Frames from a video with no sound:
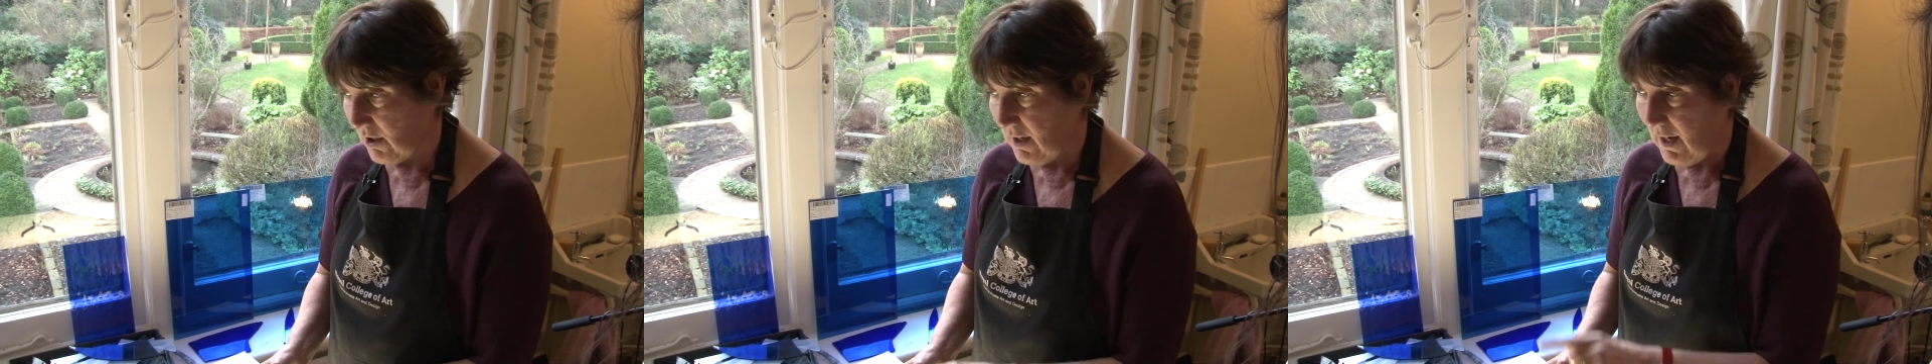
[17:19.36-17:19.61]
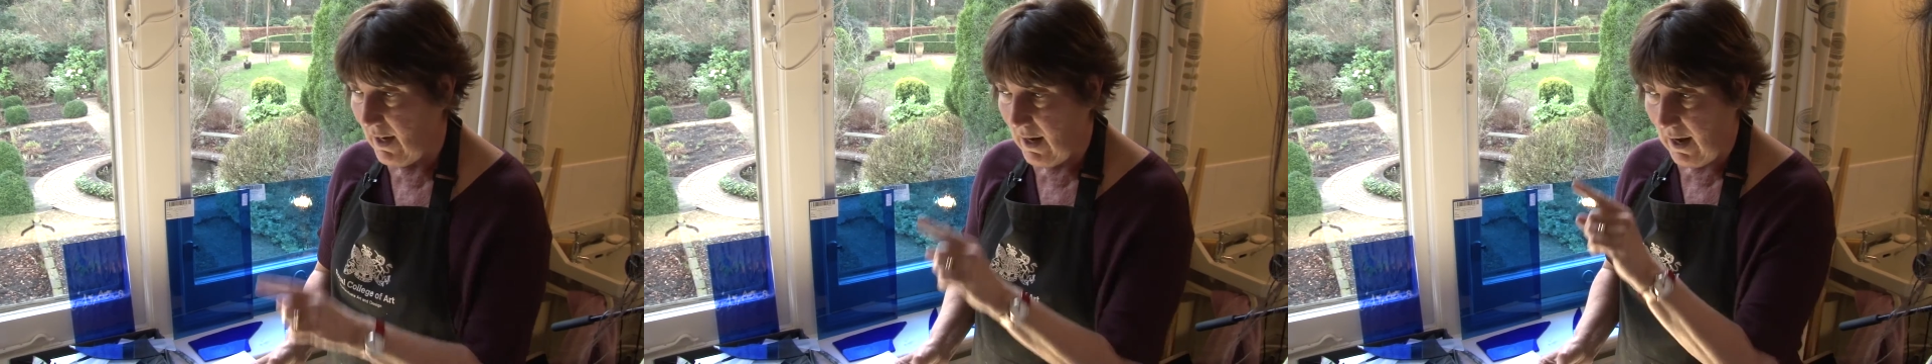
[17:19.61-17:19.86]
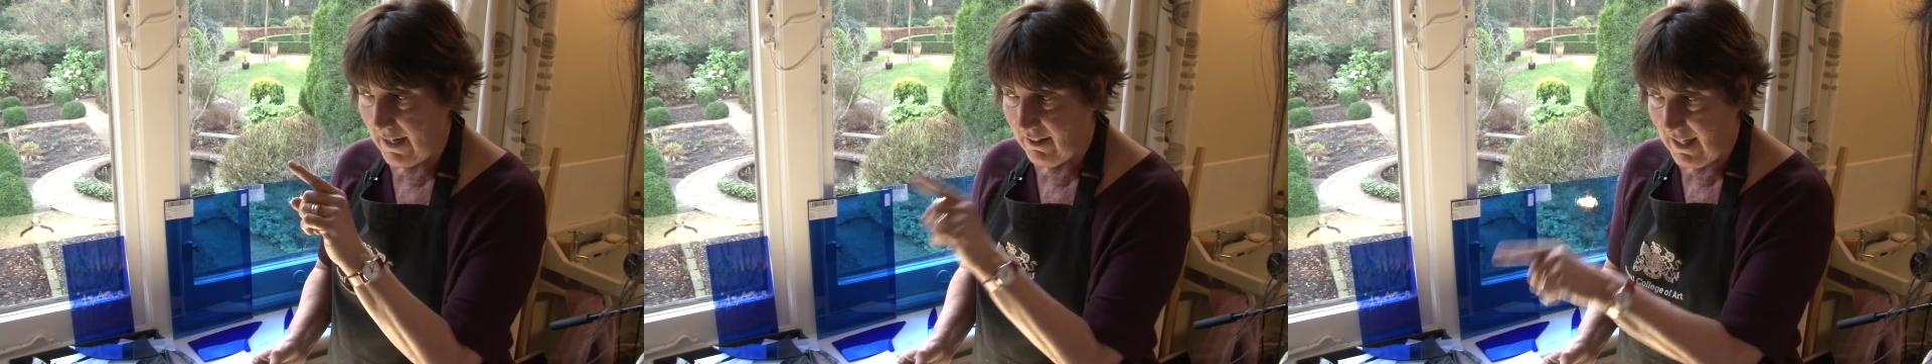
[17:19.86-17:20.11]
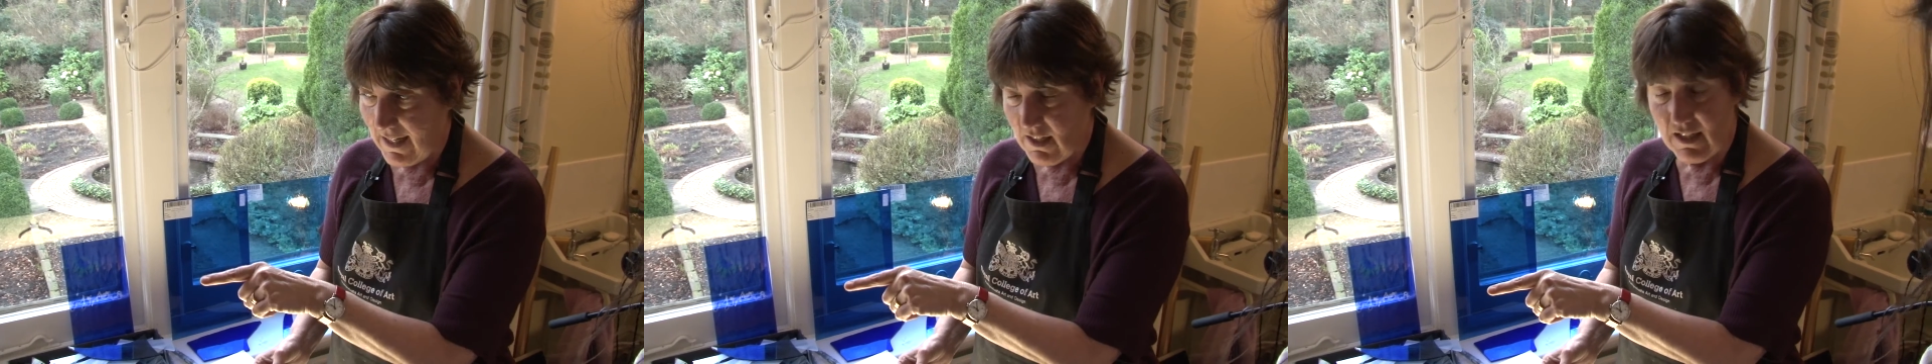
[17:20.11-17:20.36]
fracture,
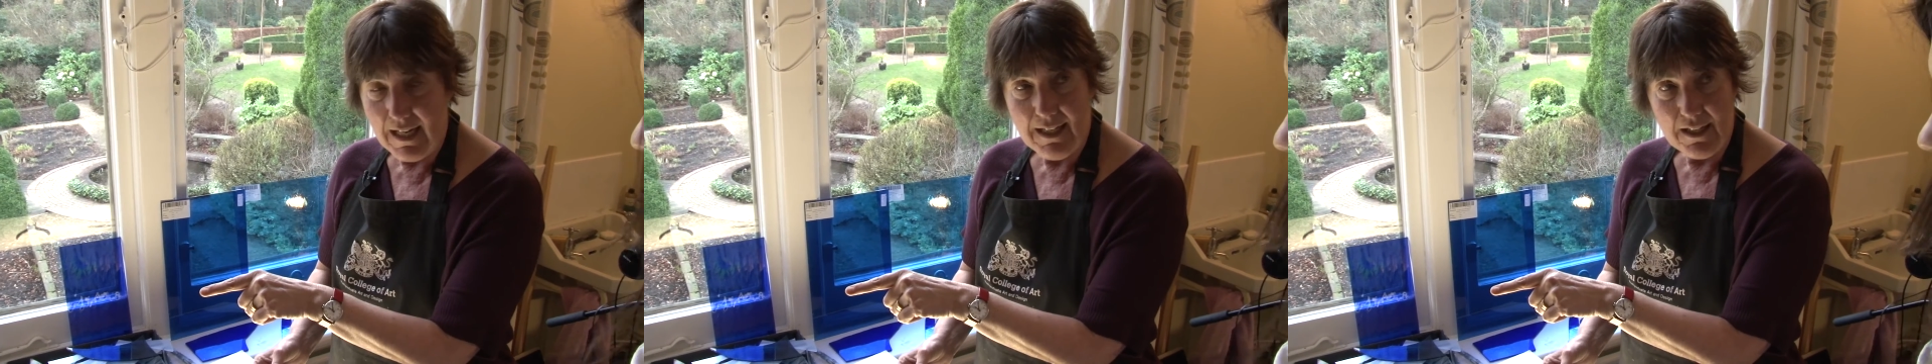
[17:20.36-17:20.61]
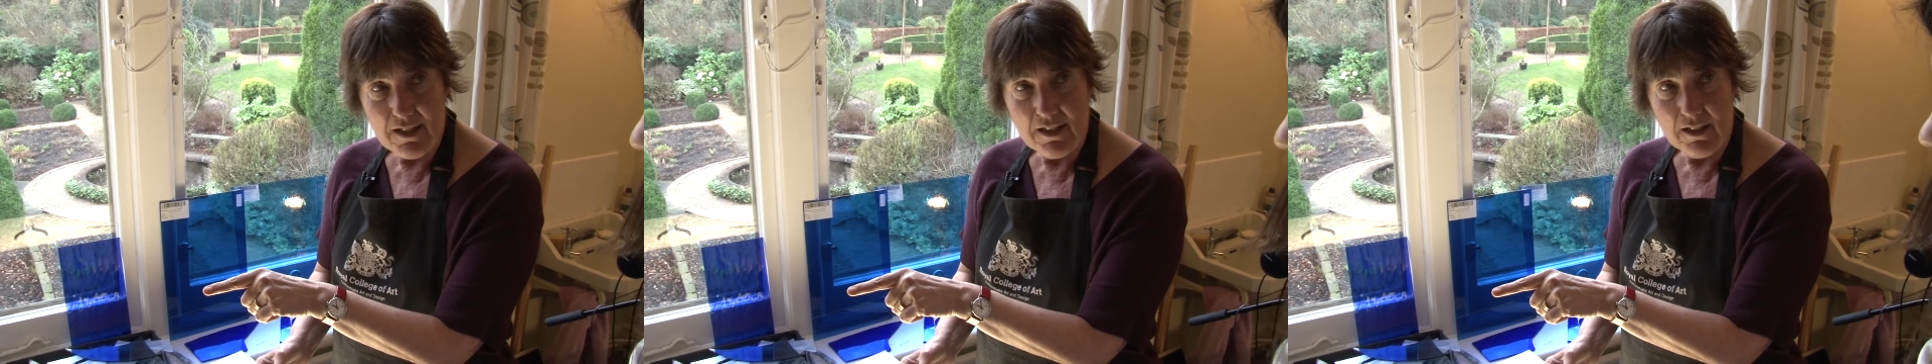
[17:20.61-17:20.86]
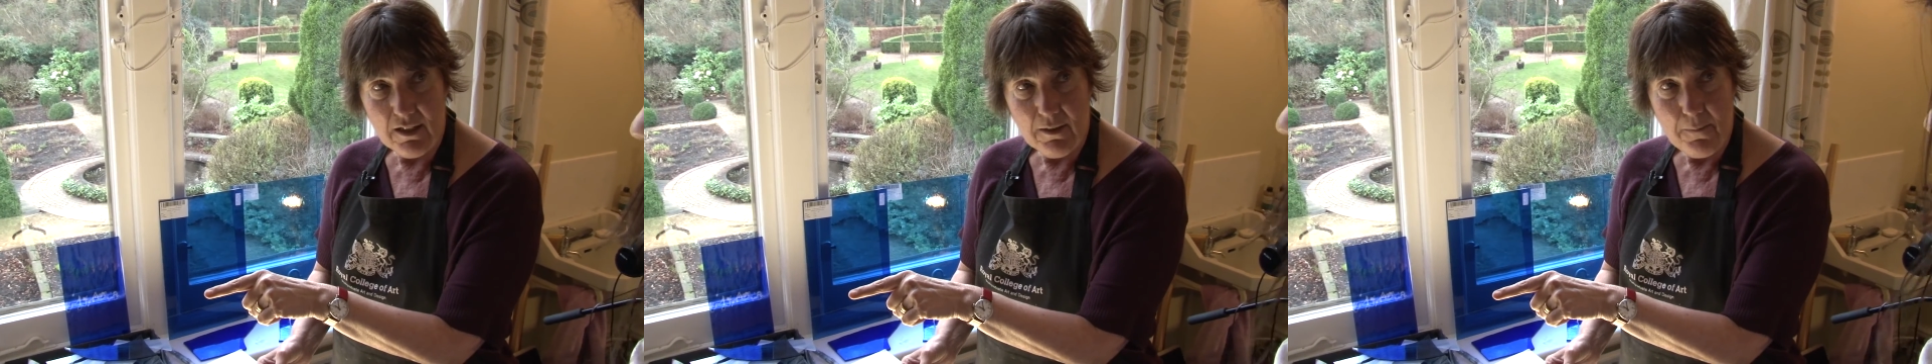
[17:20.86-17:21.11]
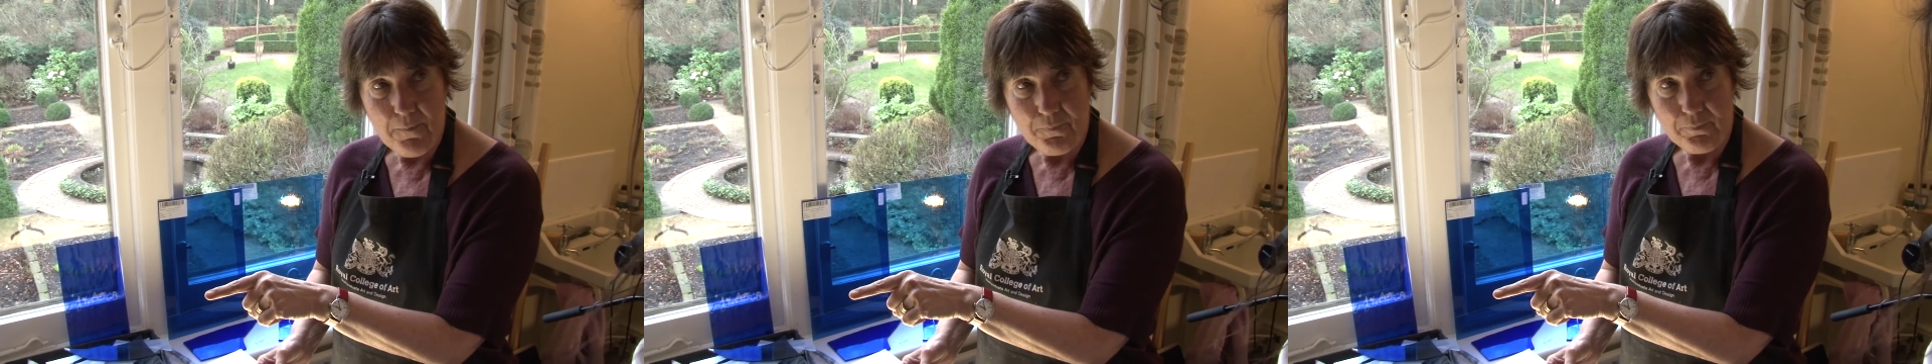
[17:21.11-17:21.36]
I'd then take it to
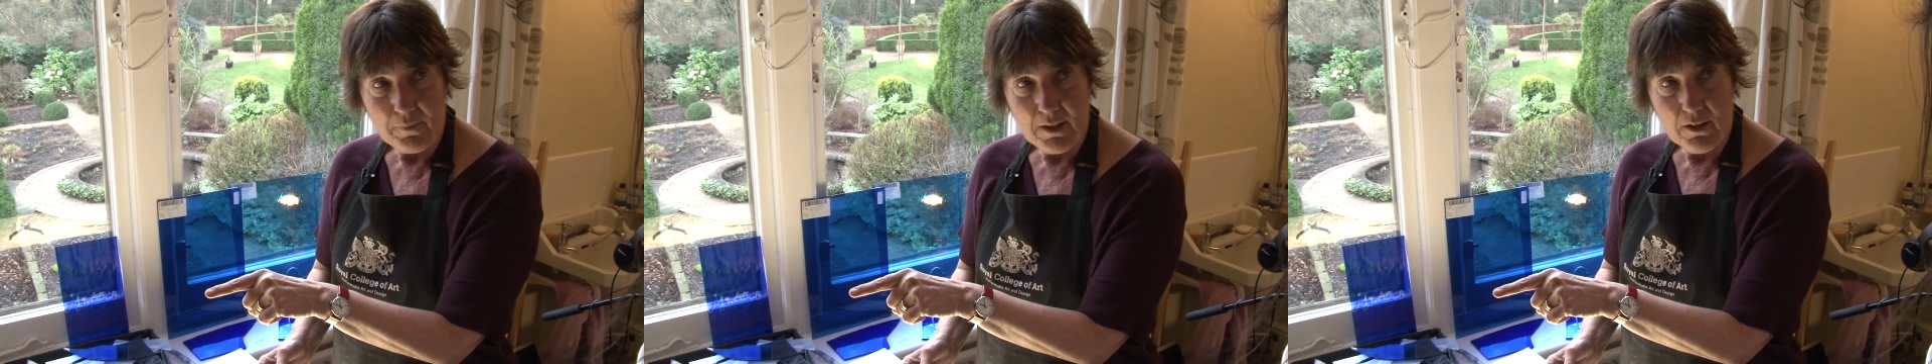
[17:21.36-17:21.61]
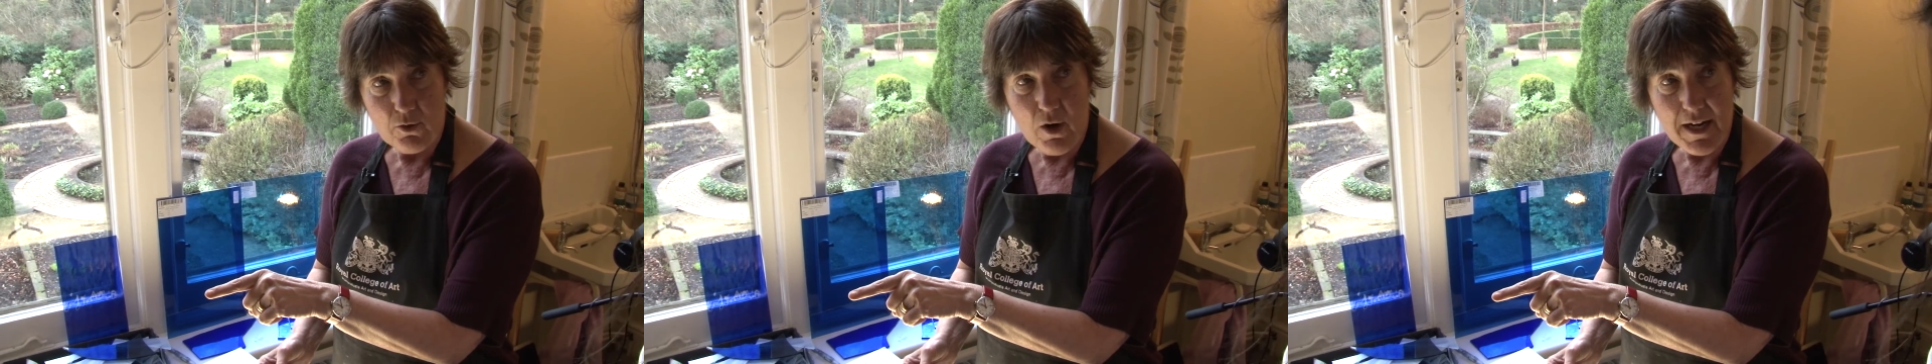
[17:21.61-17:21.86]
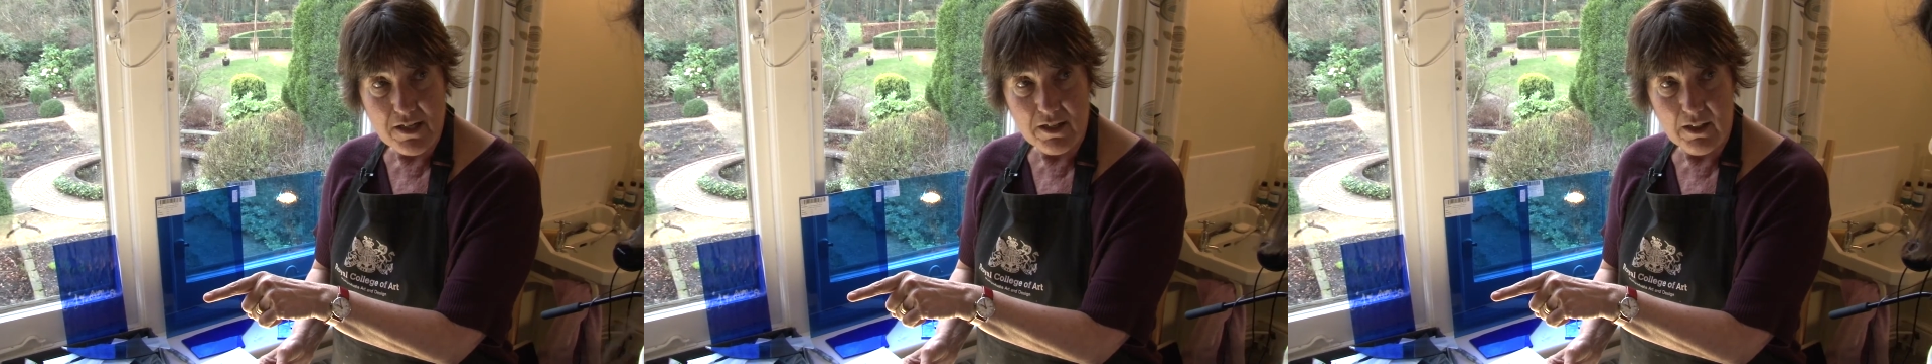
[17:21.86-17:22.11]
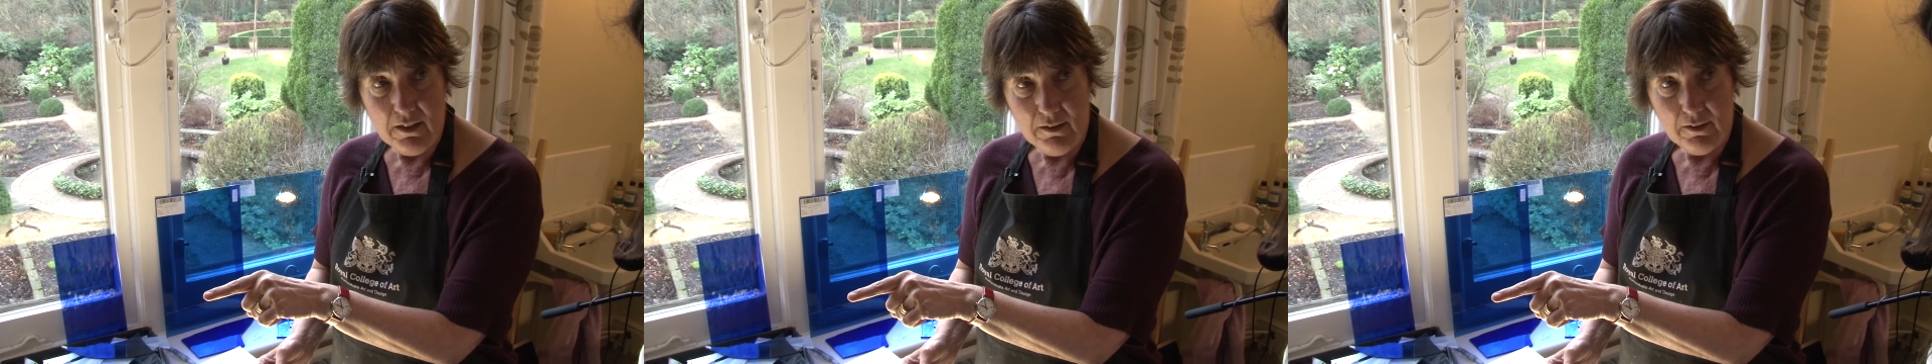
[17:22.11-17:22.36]
the
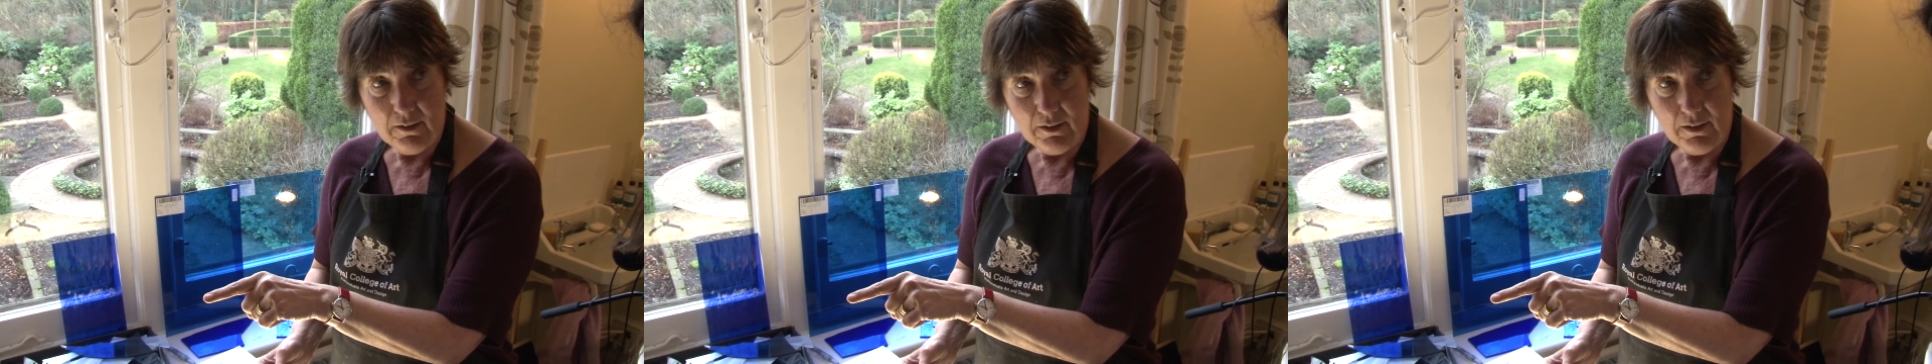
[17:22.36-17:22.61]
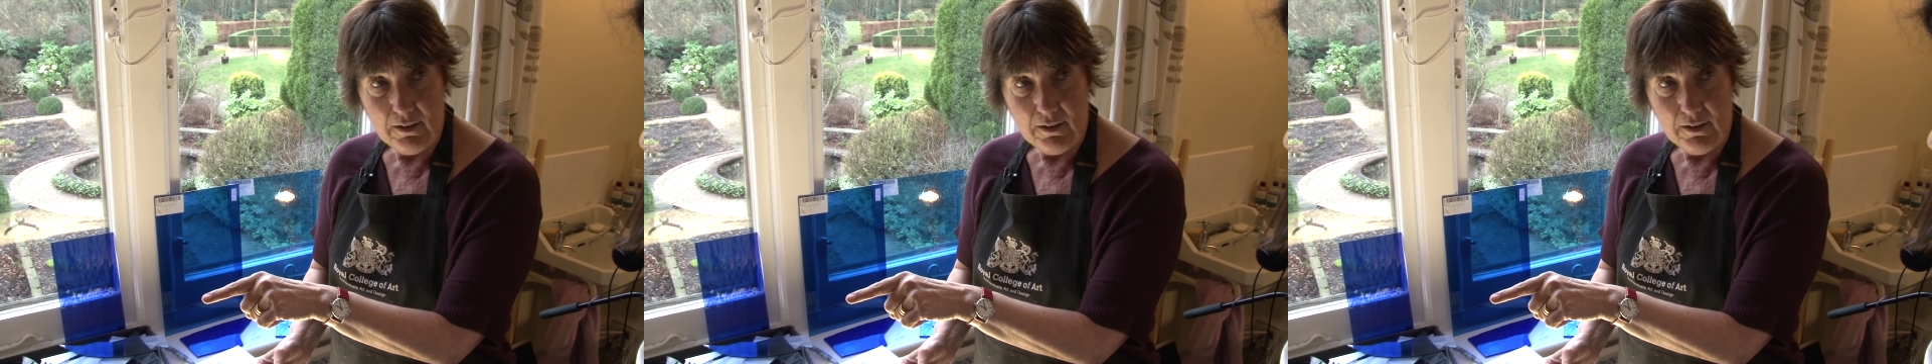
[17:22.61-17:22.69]
grinder.